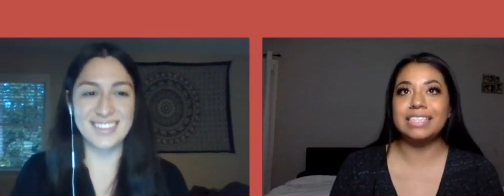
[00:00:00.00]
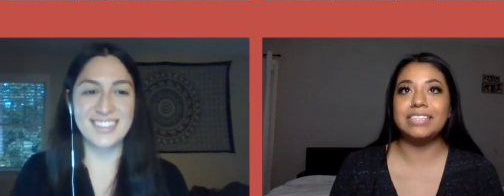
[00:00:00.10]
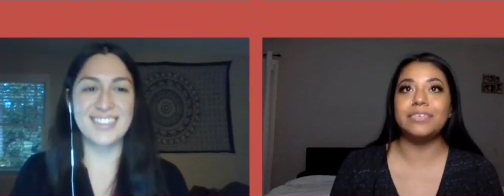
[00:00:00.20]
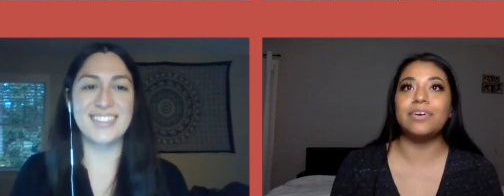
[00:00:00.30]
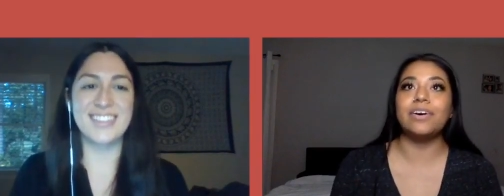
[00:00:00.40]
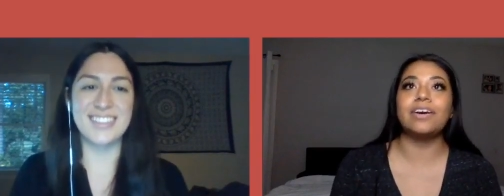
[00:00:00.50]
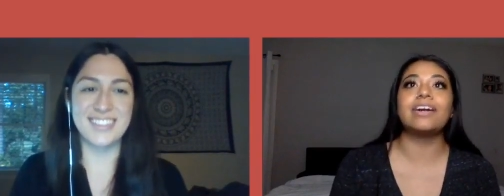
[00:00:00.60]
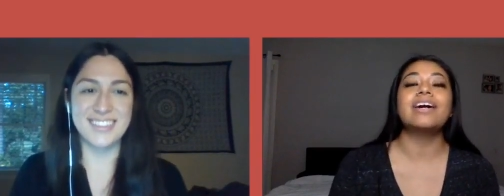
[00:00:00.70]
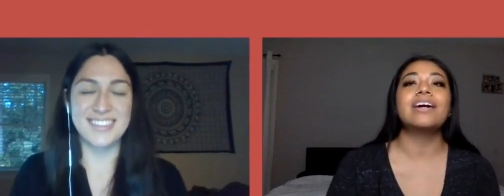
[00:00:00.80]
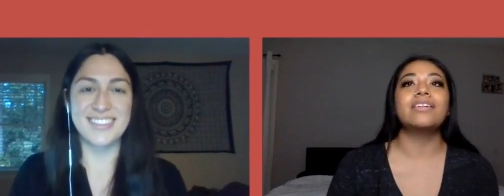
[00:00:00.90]
Speaker 1: to continue
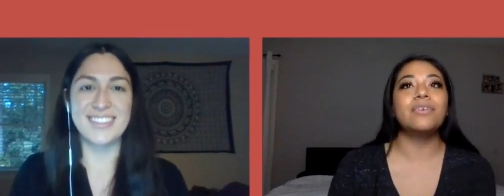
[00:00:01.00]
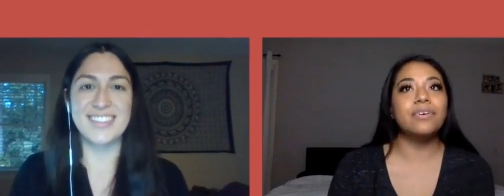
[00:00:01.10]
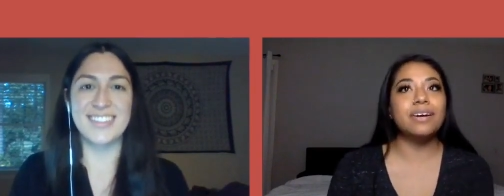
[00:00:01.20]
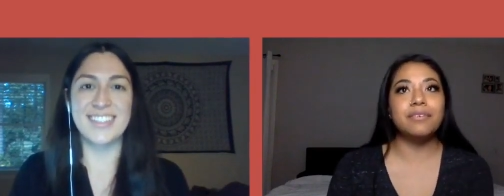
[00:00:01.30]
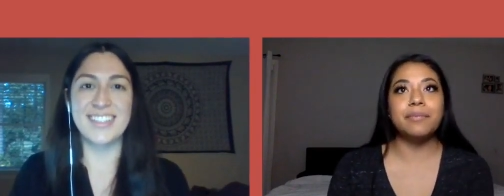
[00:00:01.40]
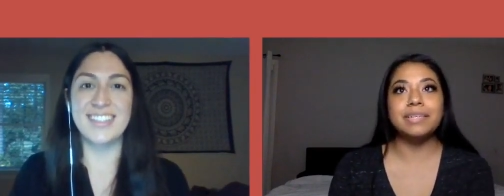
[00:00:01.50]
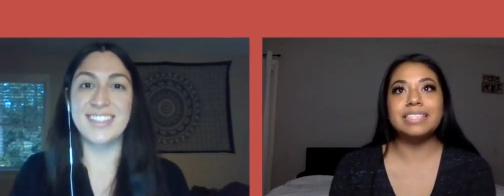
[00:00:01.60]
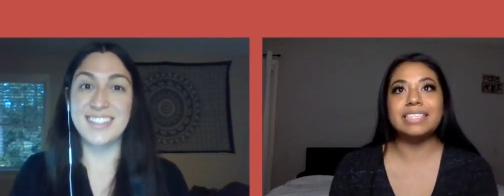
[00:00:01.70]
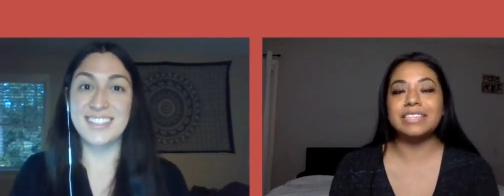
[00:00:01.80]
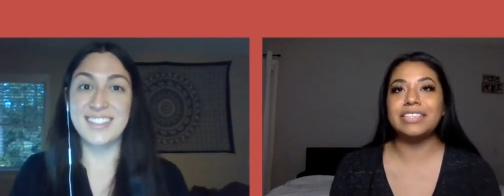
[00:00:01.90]
our local
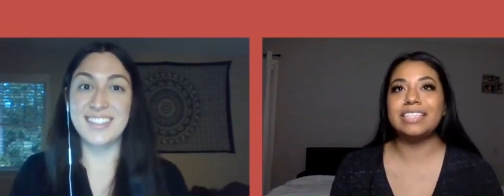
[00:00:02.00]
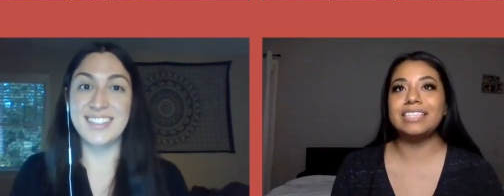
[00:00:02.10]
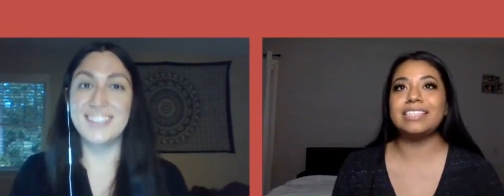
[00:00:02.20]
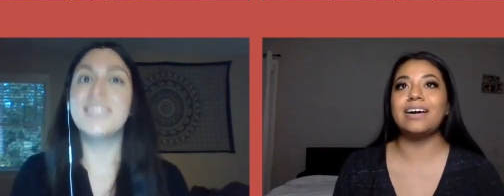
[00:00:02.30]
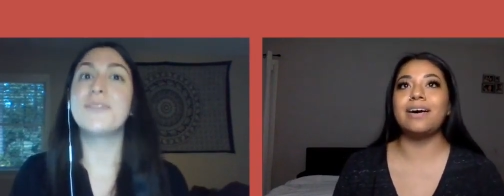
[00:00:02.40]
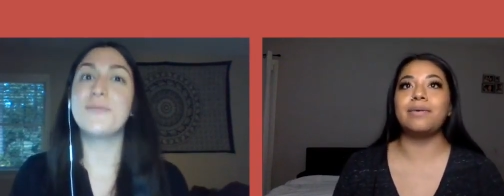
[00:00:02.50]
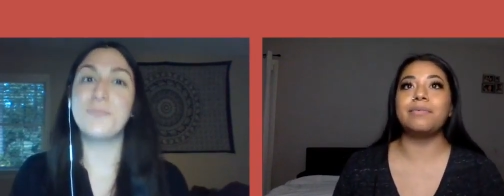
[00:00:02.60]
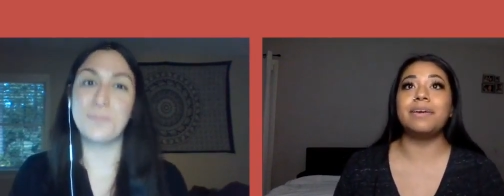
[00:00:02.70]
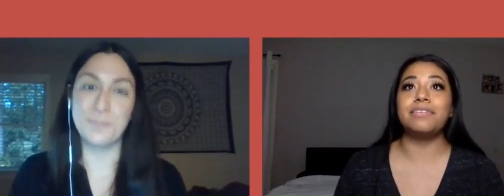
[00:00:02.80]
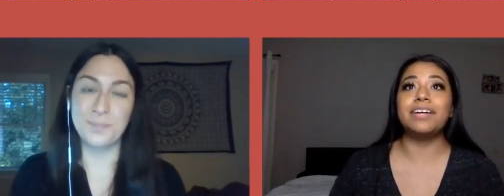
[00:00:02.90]
government series.
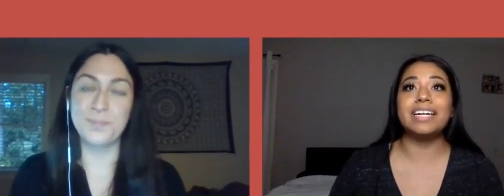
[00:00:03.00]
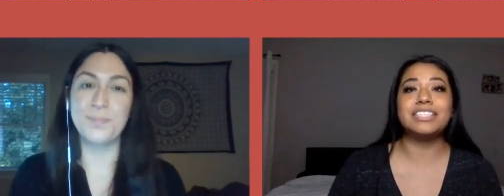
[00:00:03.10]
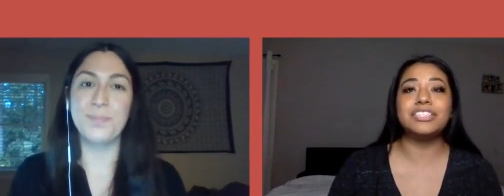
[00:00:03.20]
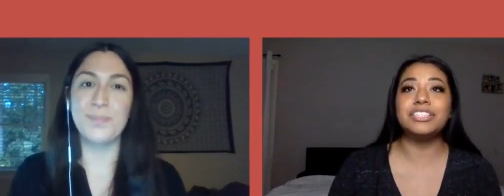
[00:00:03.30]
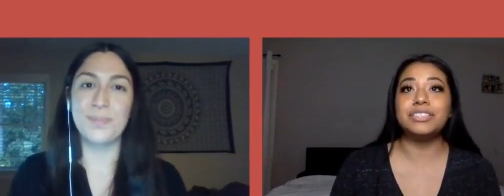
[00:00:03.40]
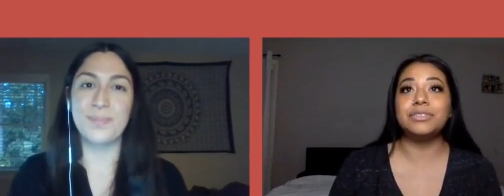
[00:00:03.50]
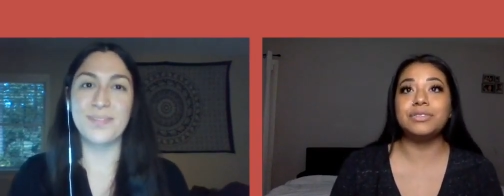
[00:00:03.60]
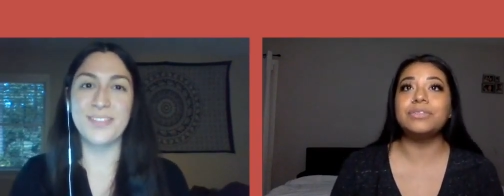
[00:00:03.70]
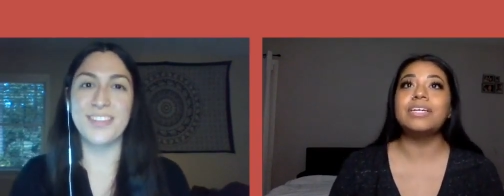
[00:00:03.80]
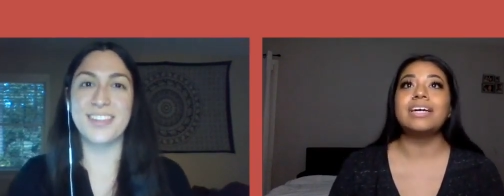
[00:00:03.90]
Um, if you guys are
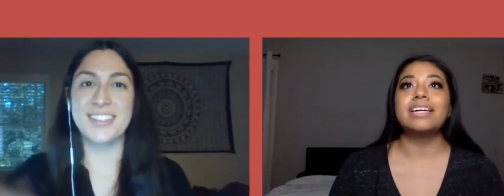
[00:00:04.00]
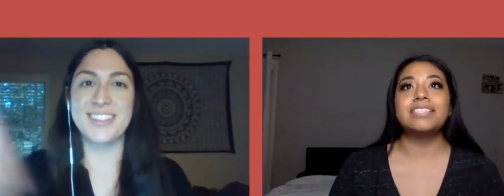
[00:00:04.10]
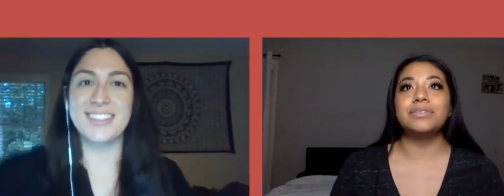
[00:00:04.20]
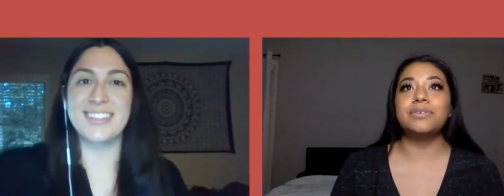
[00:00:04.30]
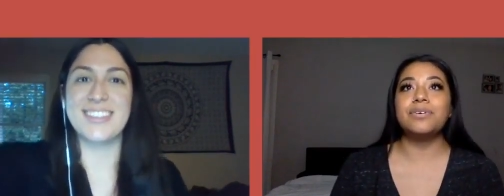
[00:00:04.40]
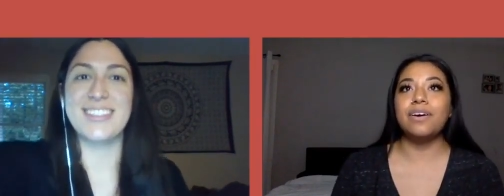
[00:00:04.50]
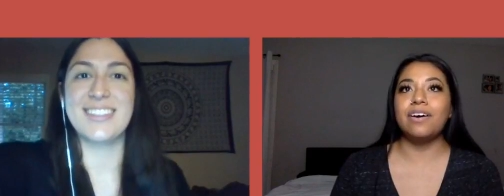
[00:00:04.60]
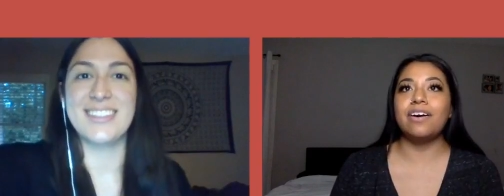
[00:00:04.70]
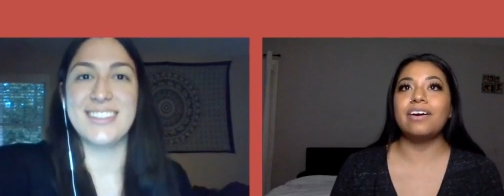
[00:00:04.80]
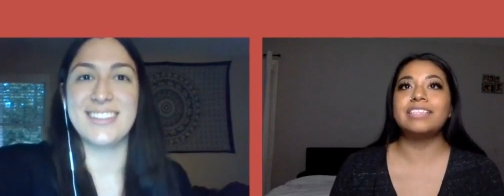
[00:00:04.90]
new to
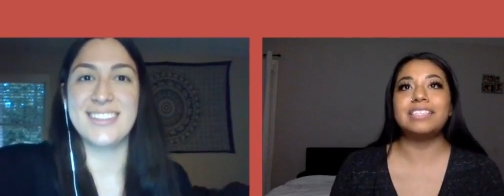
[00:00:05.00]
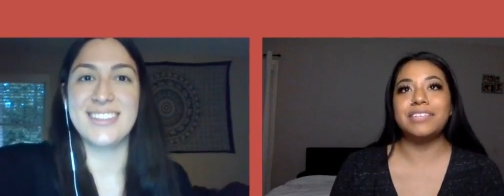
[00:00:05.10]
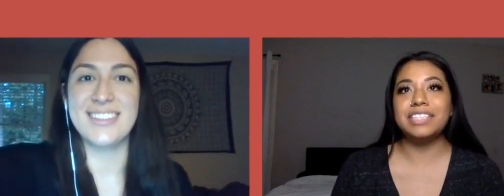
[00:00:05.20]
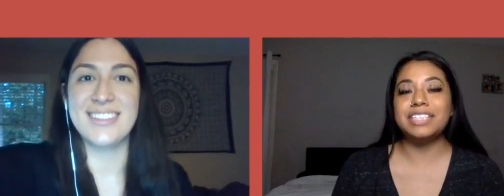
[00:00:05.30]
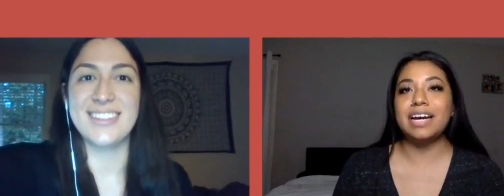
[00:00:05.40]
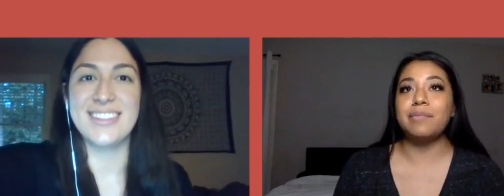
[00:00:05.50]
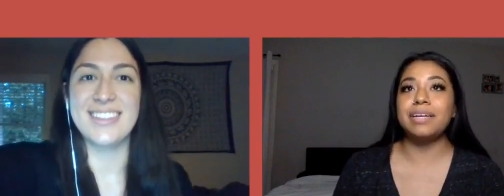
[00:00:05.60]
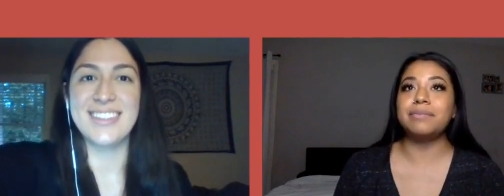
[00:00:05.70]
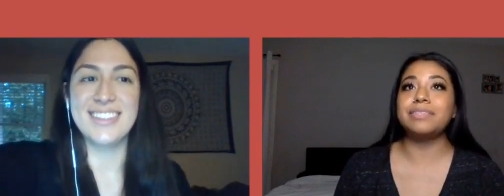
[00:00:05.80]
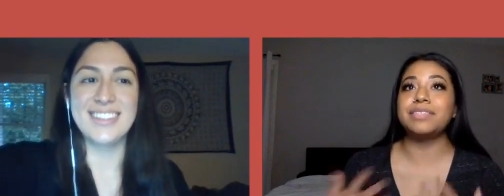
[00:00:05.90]
our civics
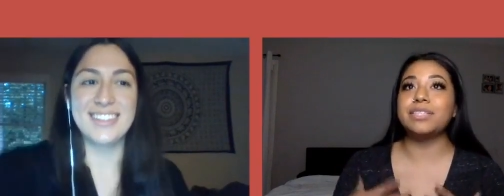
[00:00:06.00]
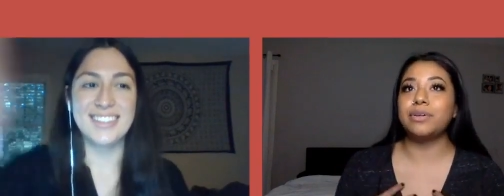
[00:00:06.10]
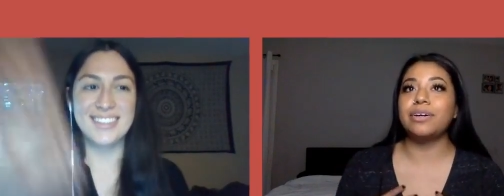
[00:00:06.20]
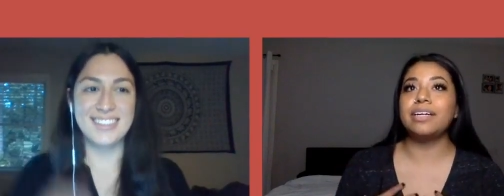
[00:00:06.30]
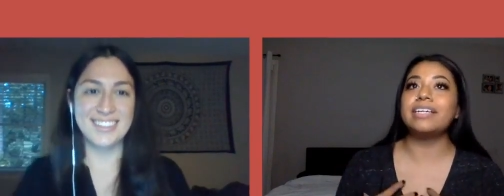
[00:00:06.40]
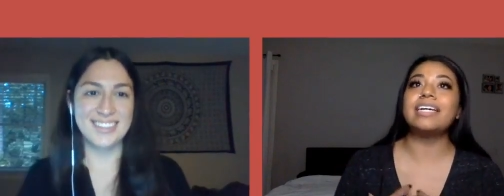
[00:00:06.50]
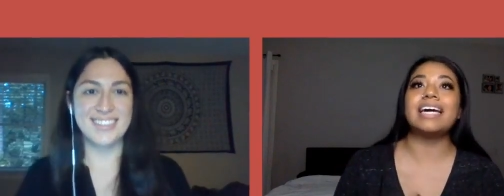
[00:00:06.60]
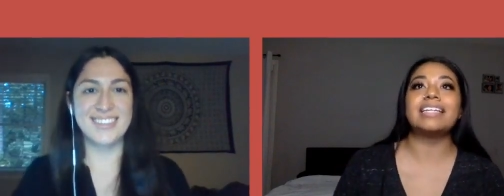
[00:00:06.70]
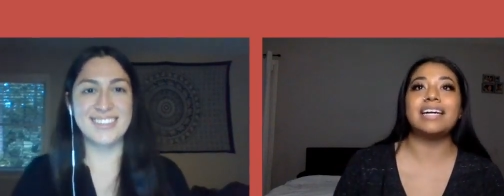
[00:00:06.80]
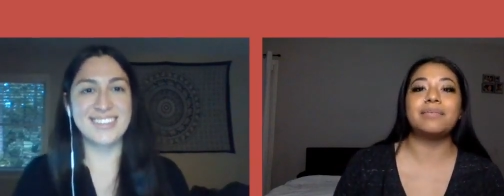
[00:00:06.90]
chat, my name is
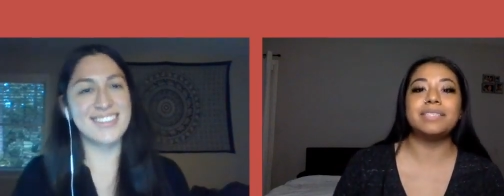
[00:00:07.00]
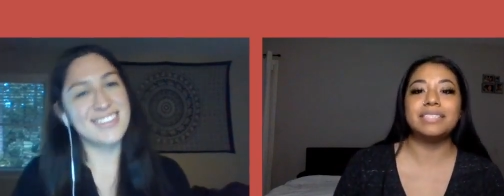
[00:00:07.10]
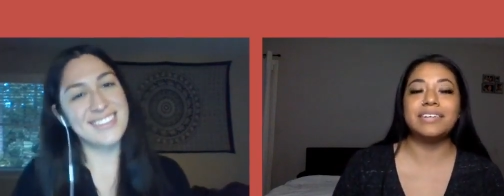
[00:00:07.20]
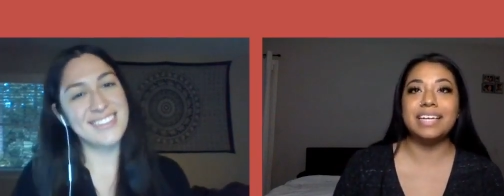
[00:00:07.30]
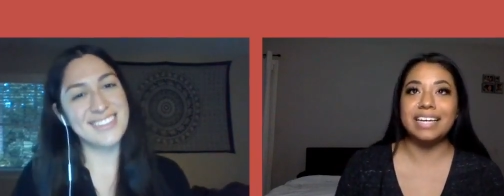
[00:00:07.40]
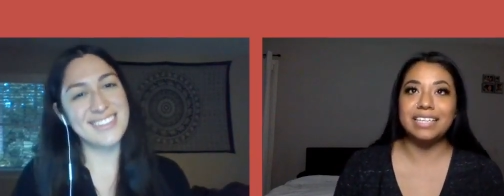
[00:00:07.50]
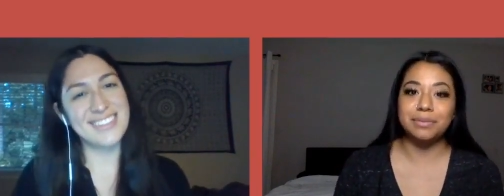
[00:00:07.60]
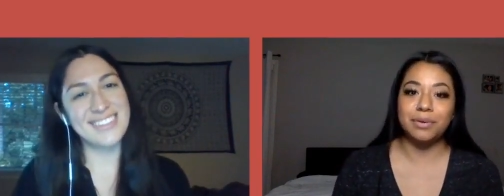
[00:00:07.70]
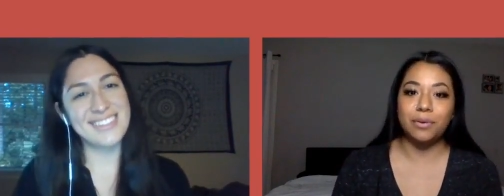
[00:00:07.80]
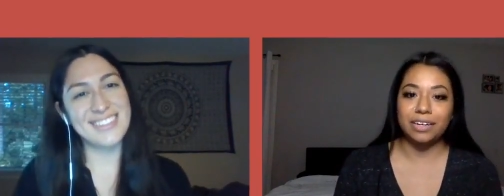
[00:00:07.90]
Victoria, and I'm the civic
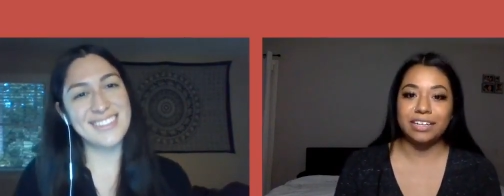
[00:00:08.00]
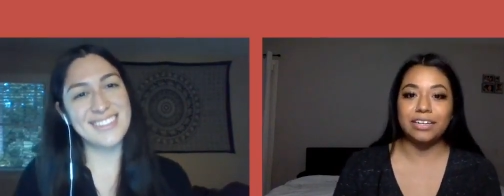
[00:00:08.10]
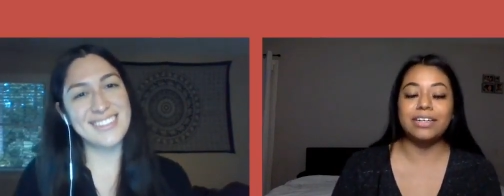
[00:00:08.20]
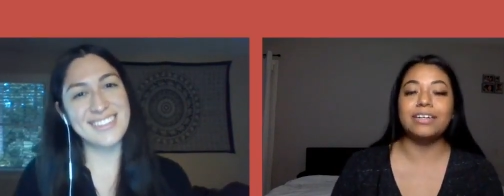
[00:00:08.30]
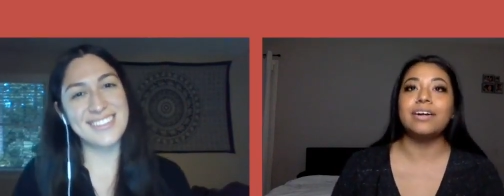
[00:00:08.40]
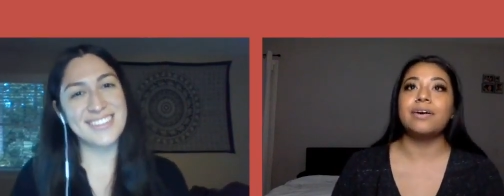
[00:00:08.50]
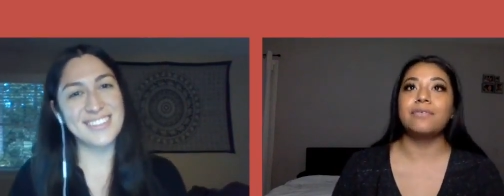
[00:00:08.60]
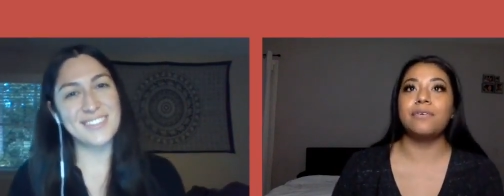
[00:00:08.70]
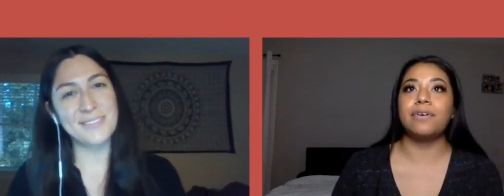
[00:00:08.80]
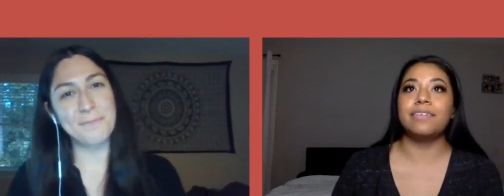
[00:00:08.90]
engagement
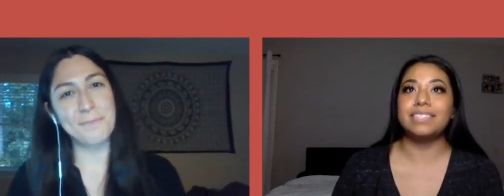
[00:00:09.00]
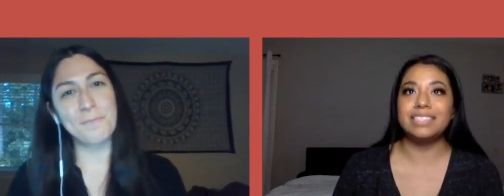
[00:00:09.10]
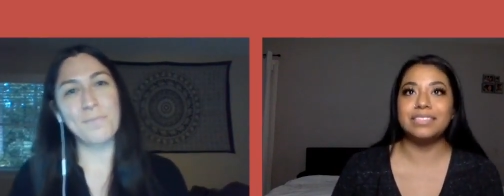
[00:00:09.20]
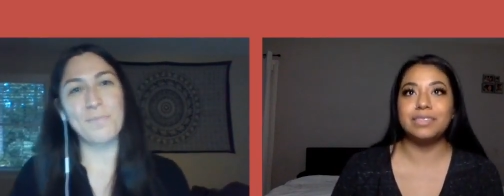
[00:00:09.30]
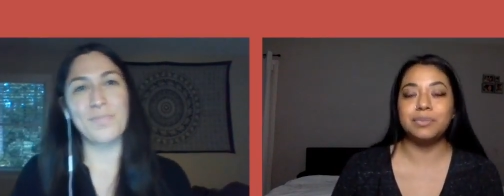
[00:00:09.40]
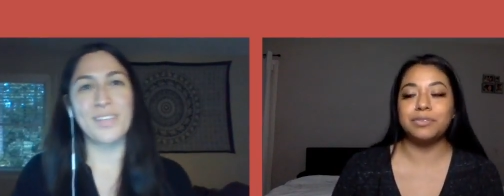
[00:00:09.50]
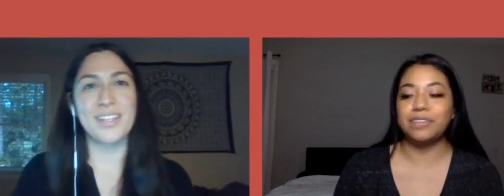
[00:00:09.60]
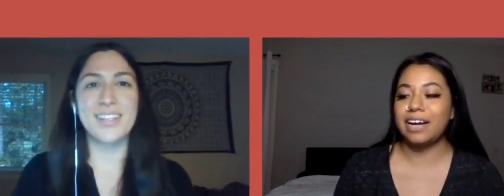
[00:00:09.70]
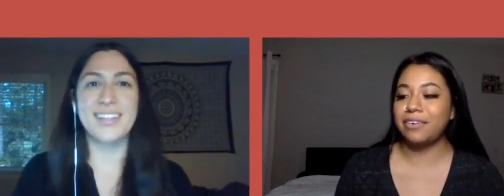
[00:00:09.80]
coordinator for Vecinos of